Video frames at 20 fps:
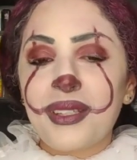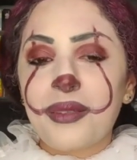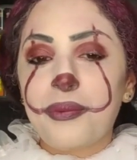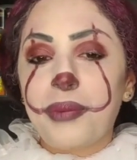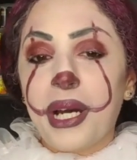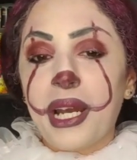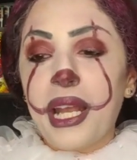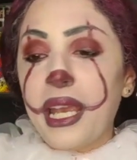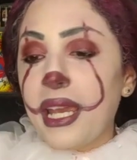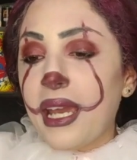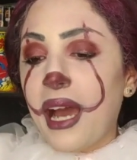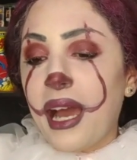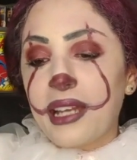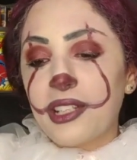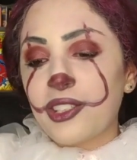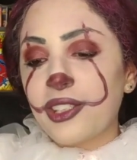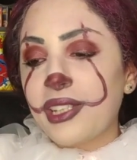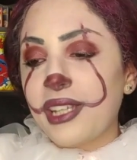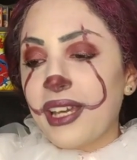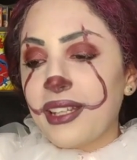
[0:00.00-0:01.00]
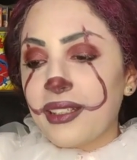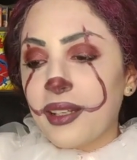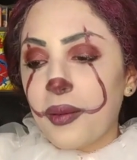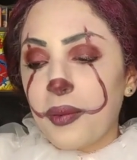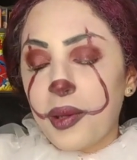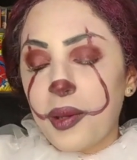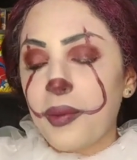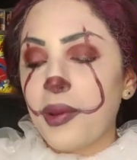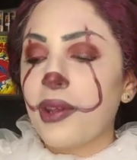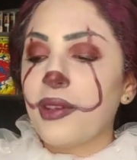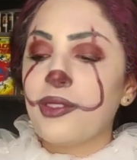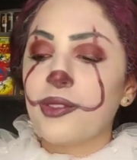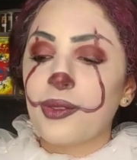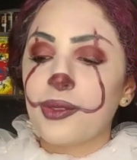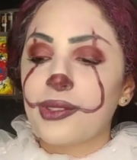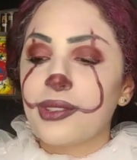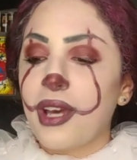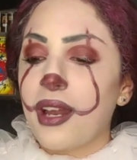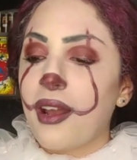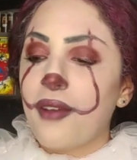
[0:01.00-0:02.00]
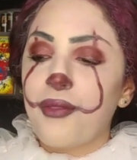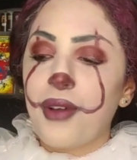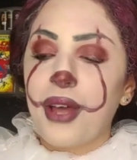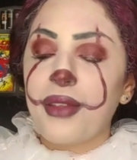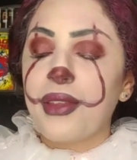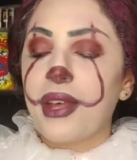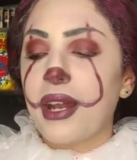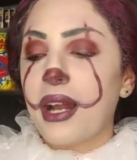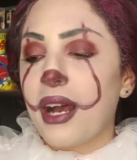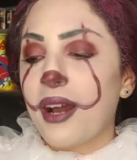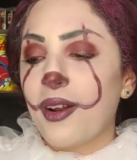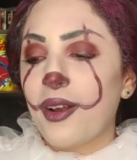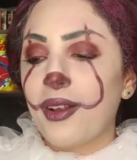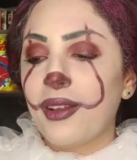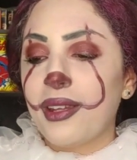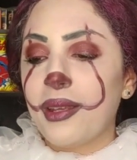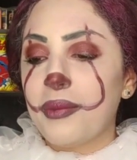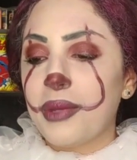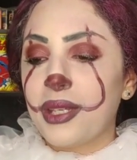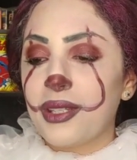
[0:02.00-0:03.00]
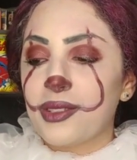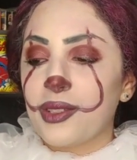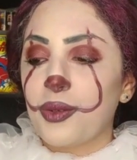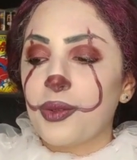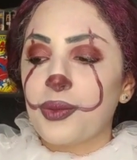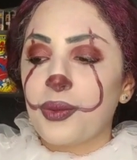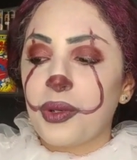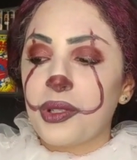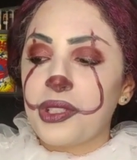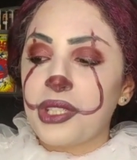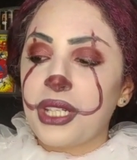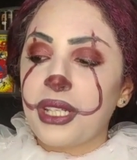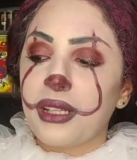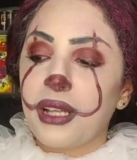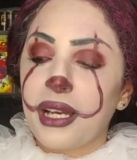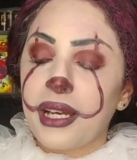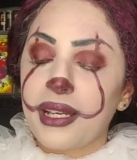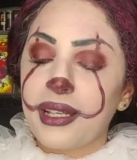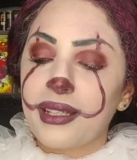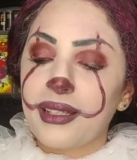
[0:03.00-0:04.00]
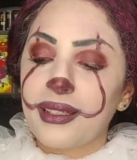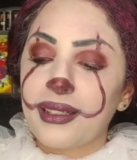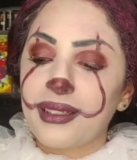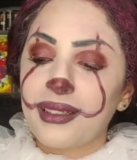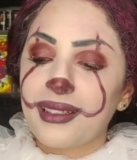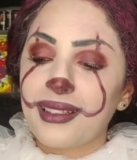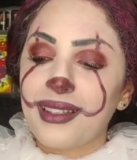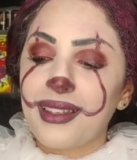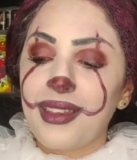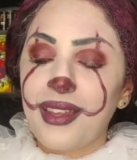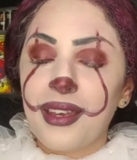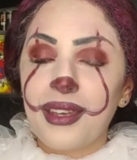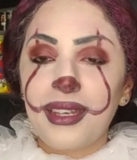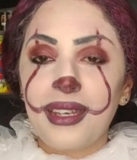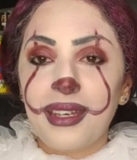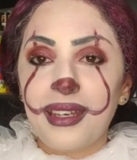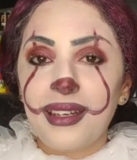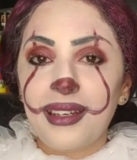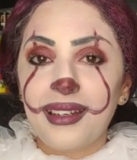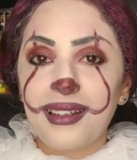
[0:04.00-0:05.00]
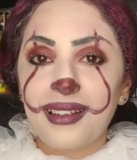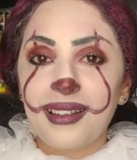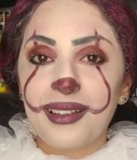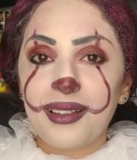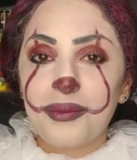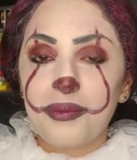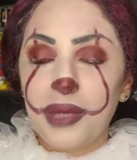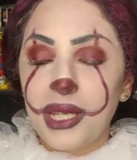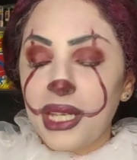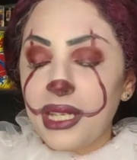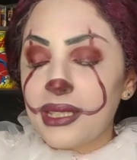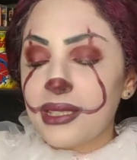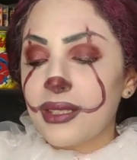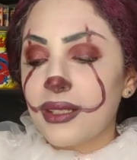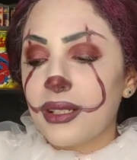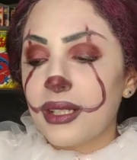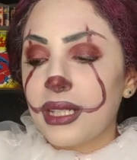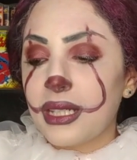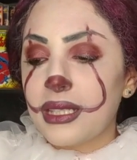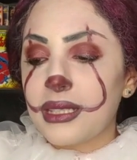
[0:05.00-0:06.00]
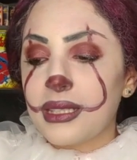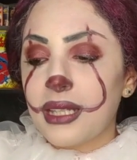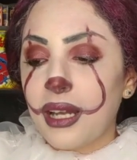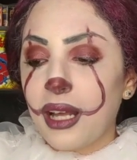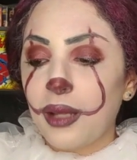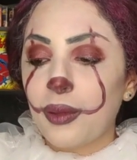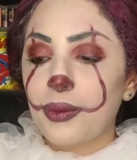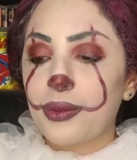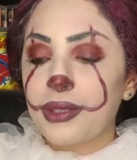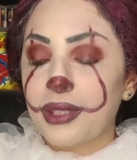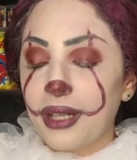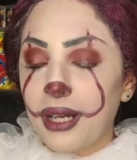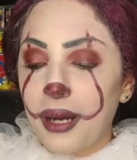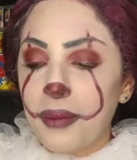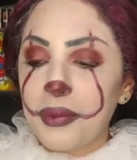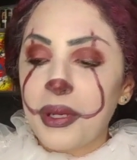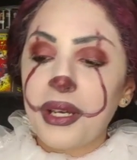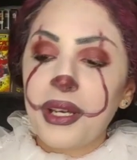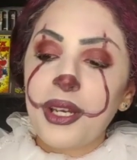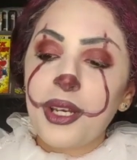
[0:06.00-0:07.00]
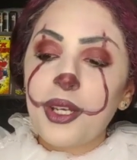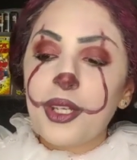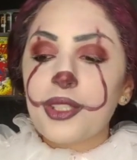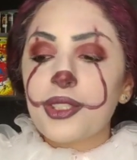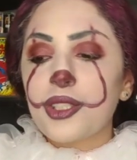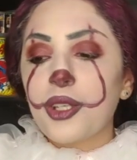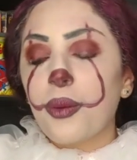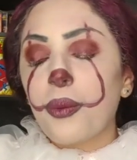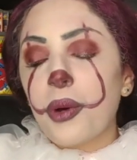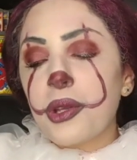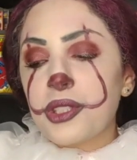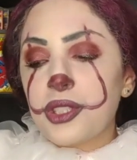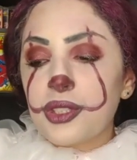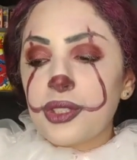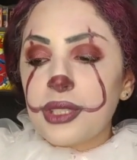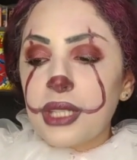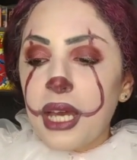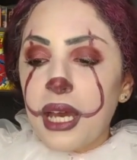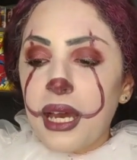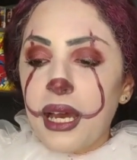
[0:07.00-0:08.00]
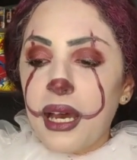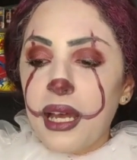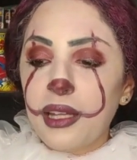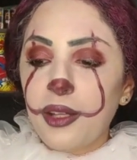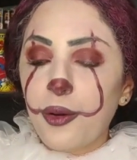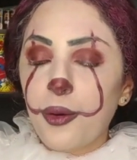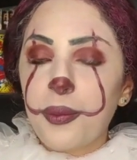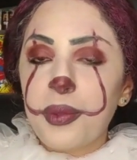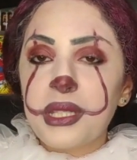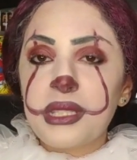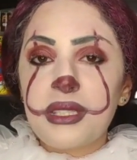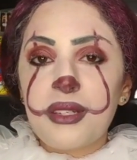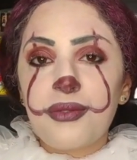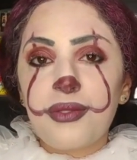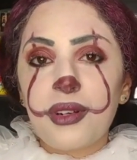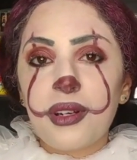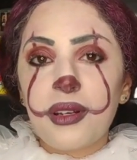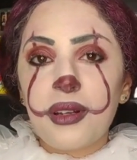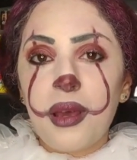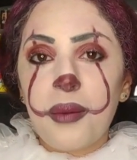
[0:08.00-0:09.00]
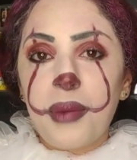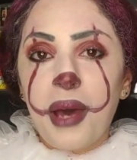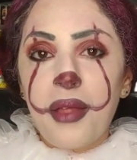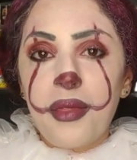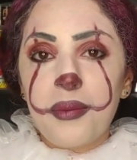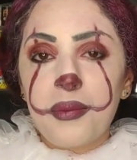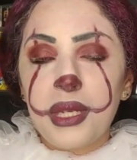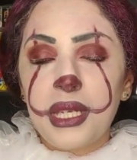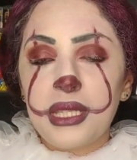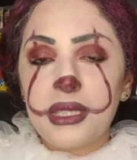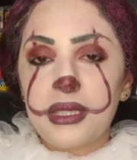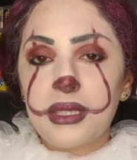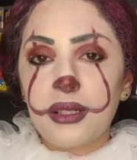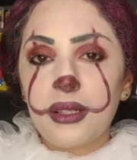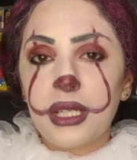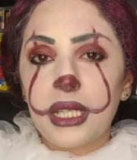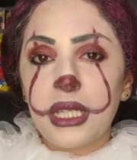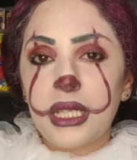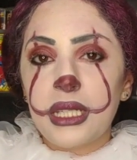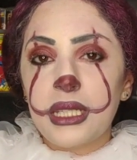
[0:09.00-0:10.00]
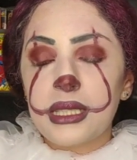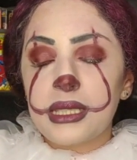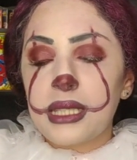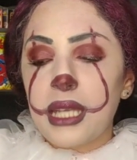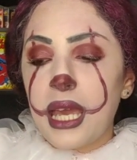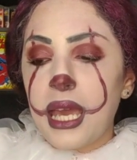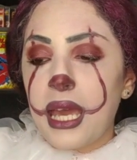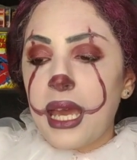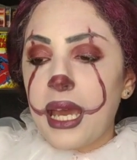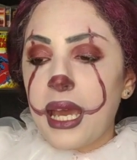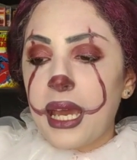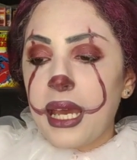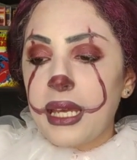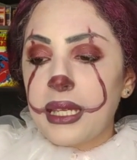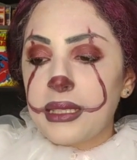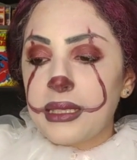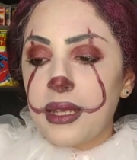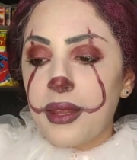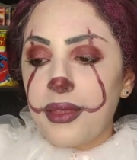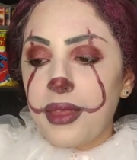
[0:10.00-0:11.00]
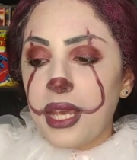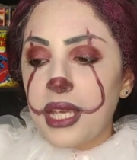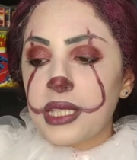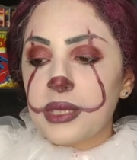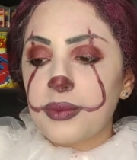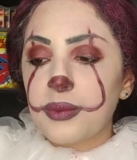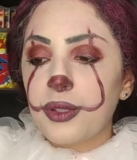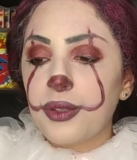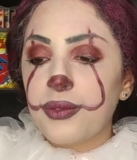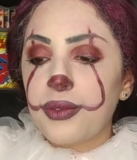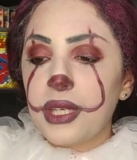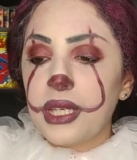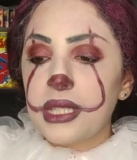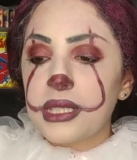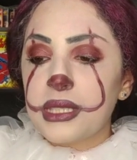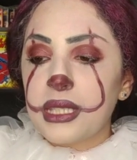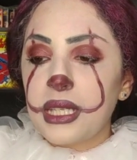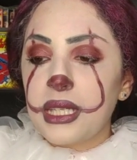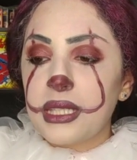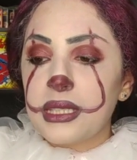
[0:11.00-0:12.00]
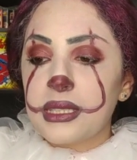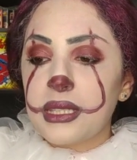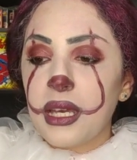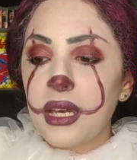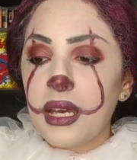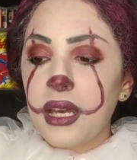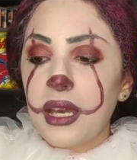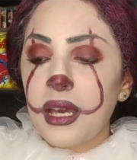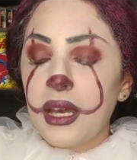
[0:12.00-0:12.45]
But he actually ended up committing suicide. I found that out only because I was watching like the It miniseries and I looked it up. So what's a little bit different about the miniseries and these movies is